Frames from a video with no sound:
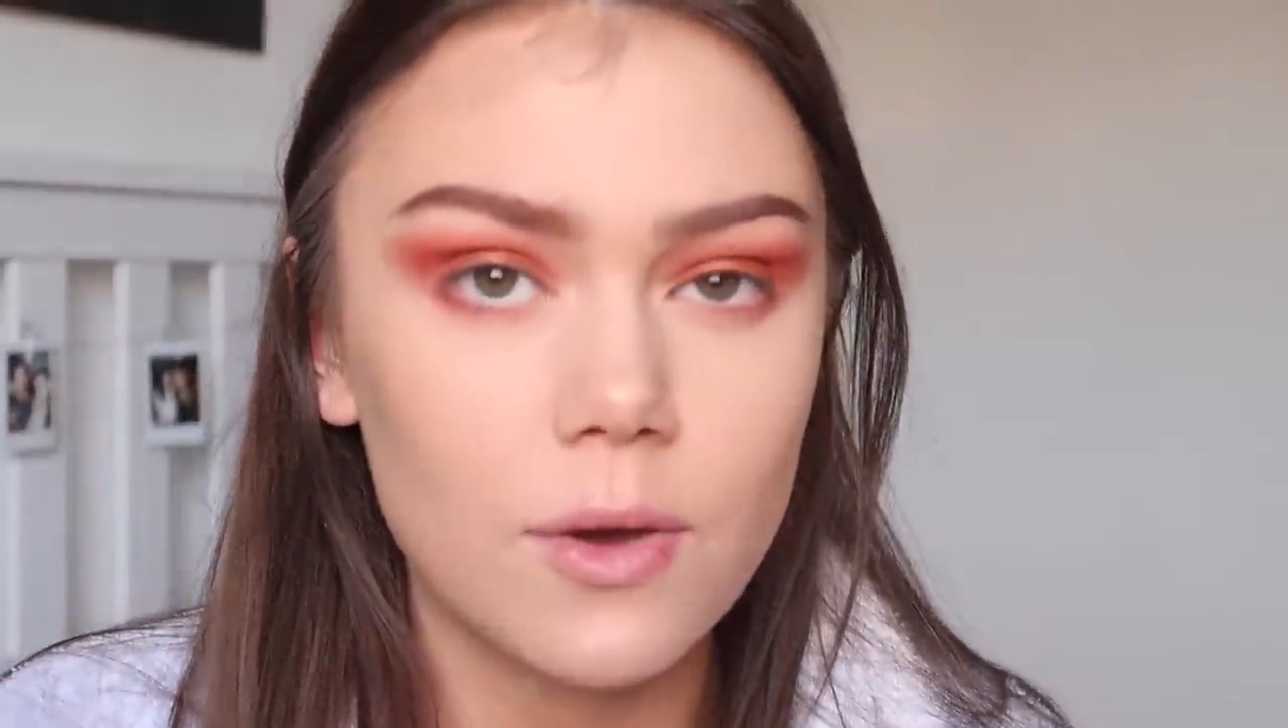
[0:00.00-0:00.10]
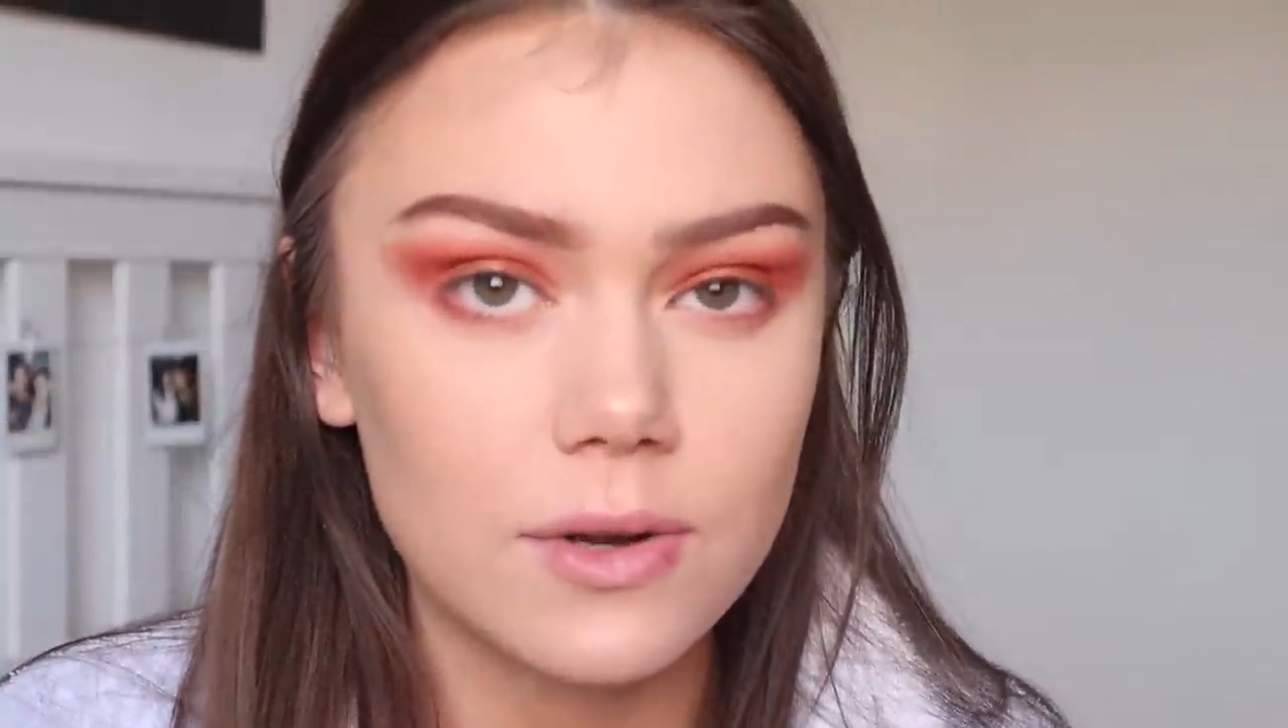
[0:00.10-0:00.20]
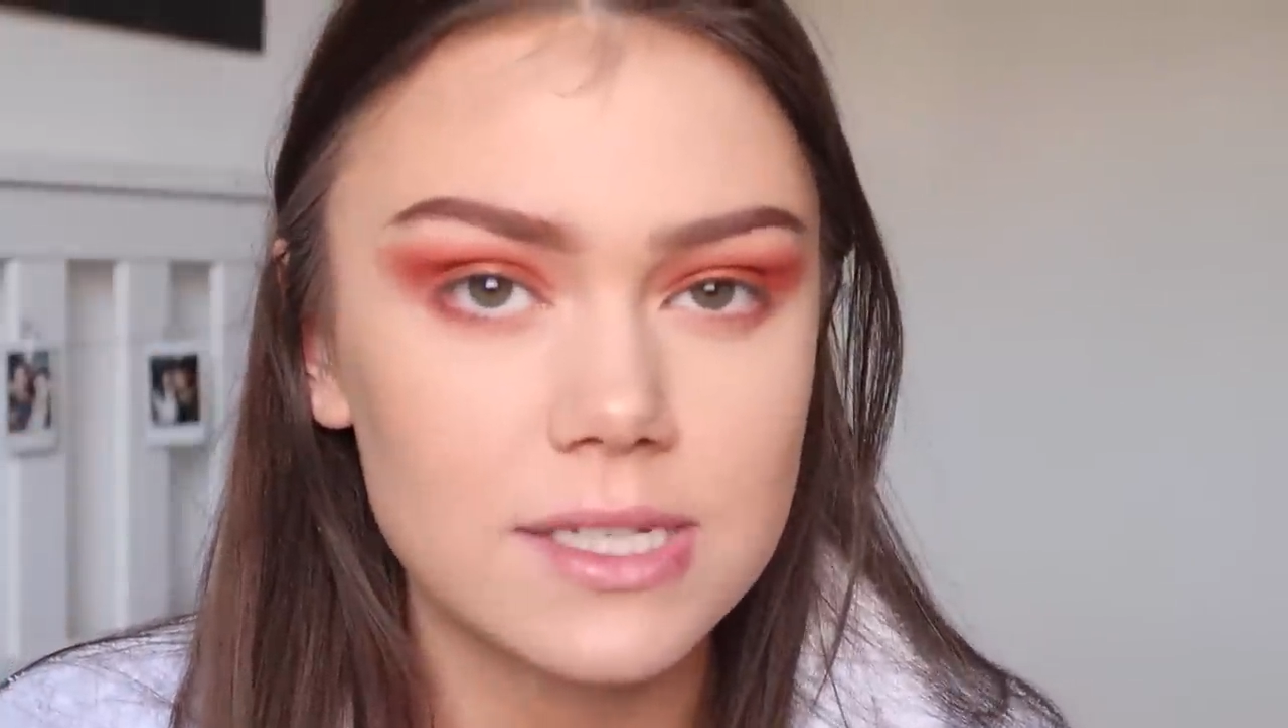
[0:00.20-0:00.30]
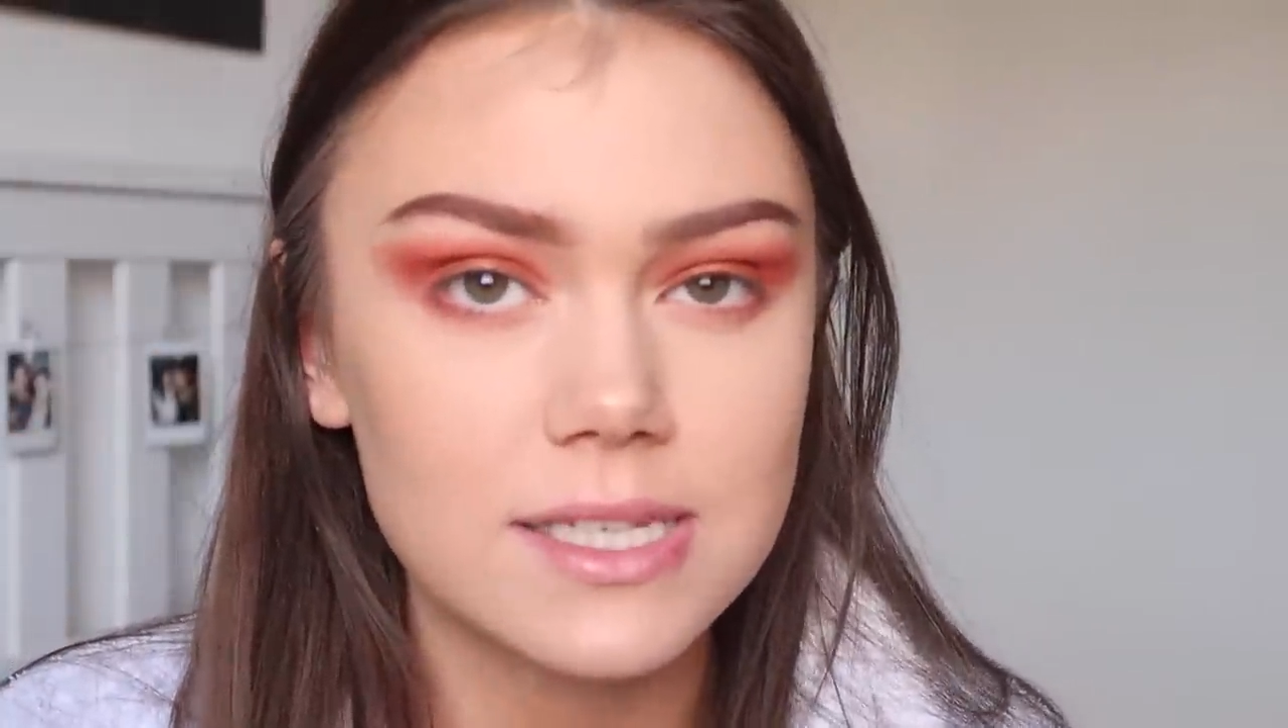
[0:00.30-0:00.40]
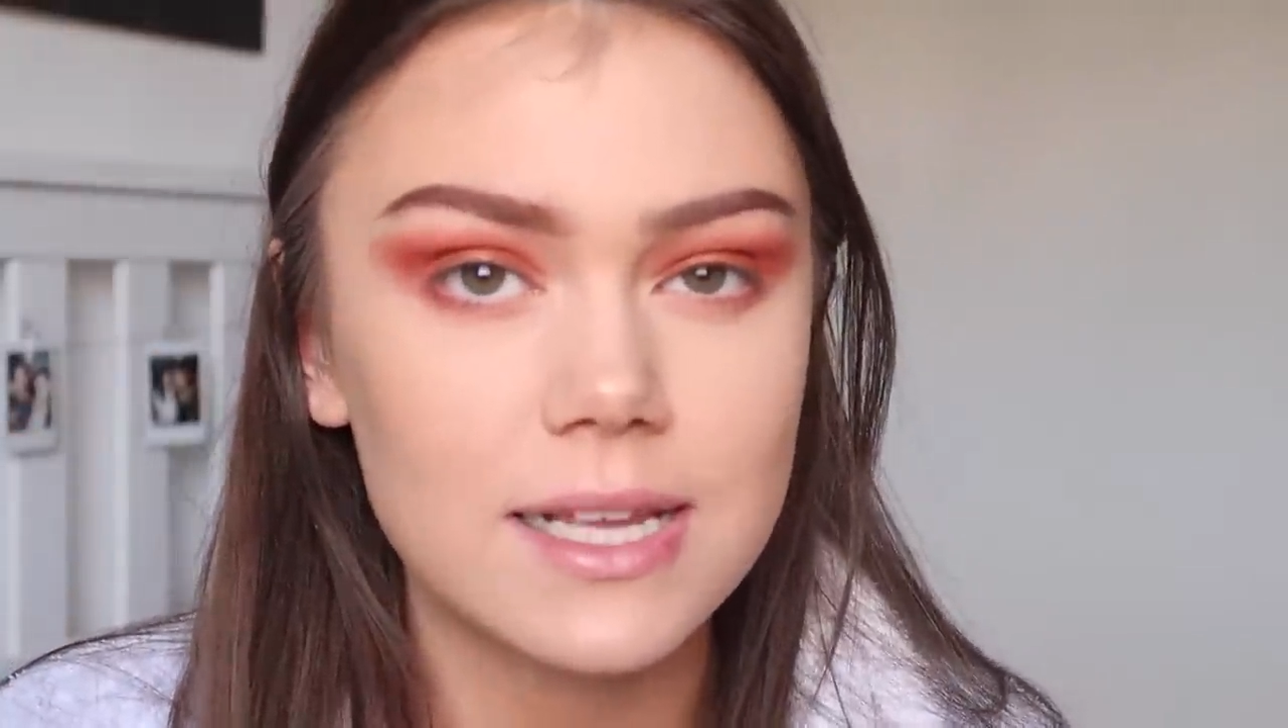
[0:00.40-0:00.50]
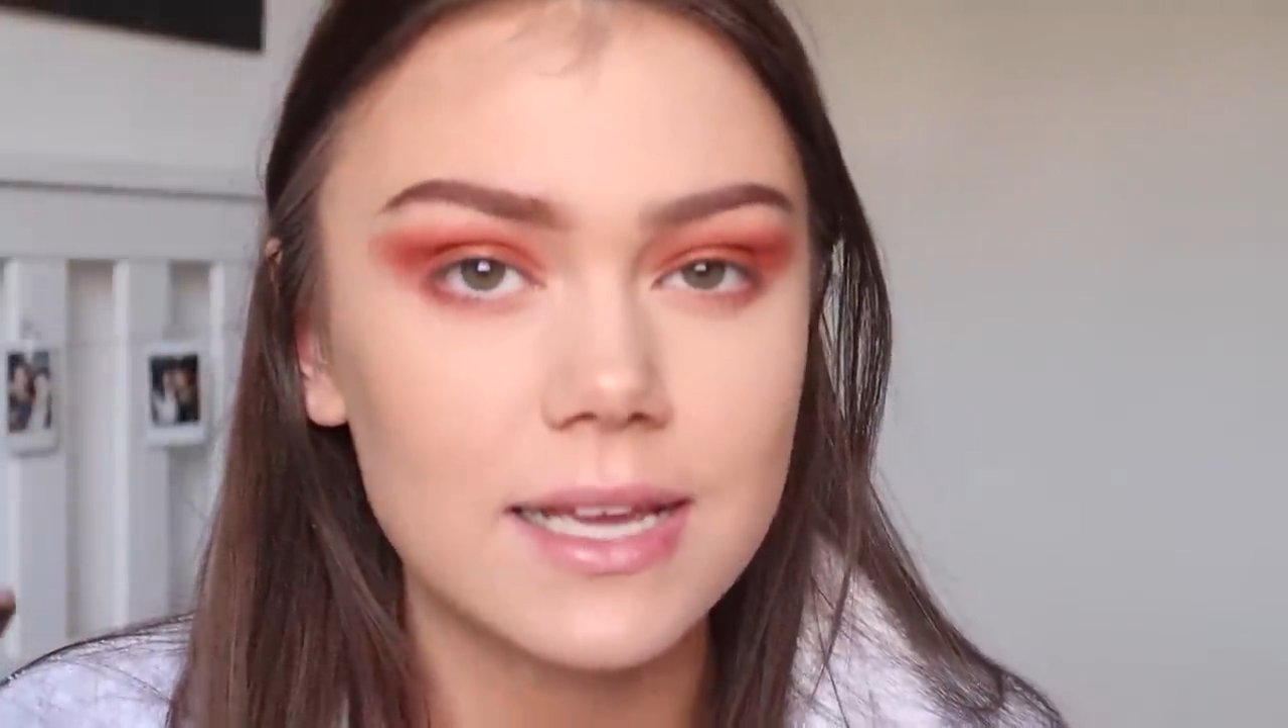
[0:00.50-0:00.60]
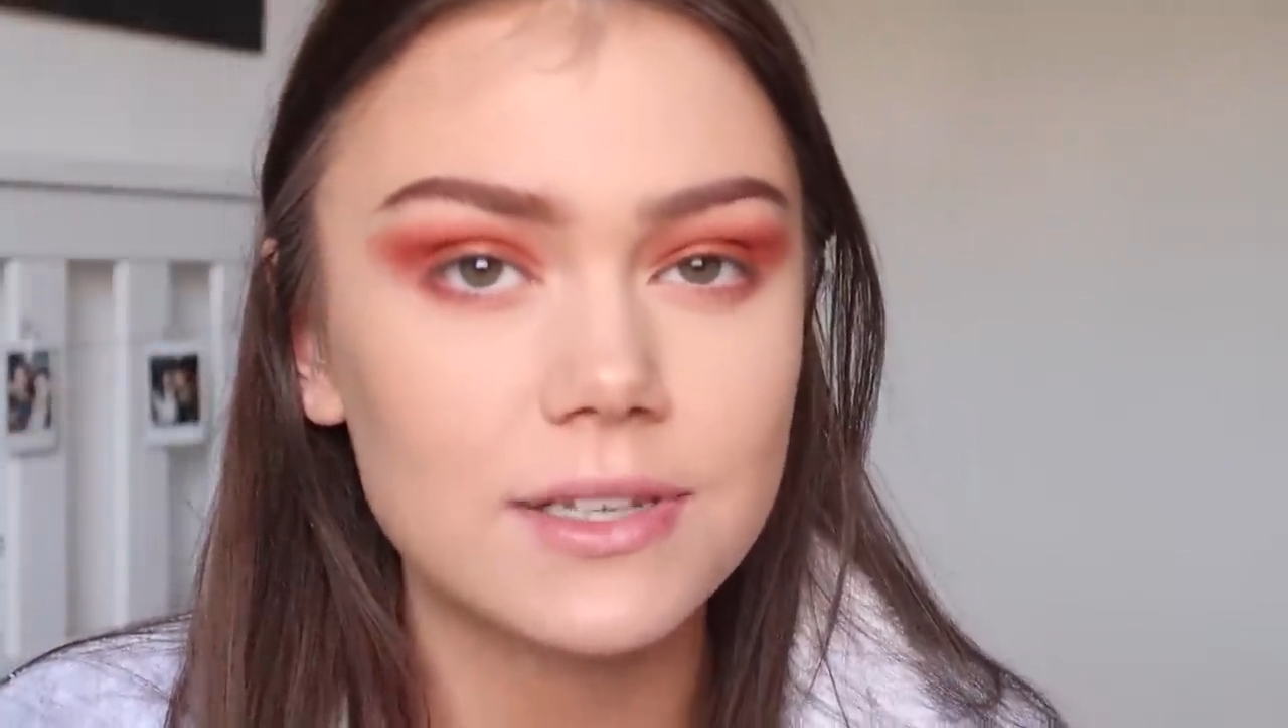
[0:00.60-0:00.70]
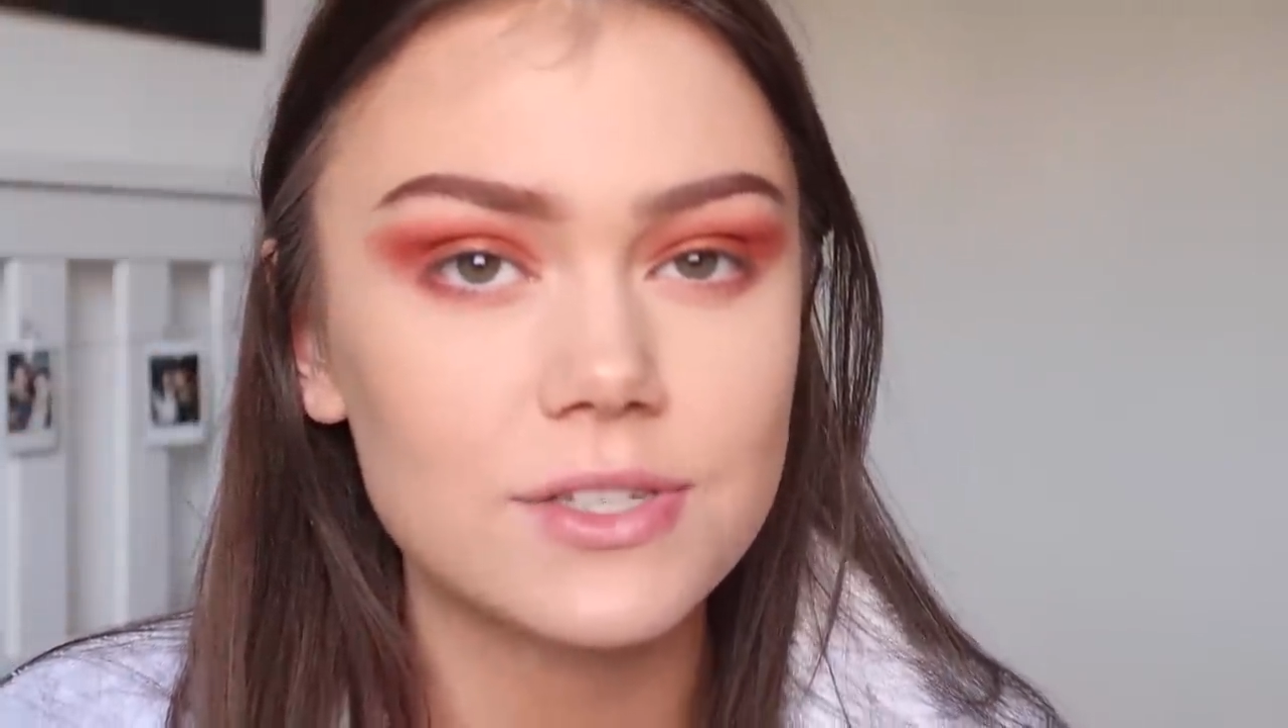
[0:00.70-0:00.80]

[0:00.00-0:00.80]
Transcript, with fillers: honestly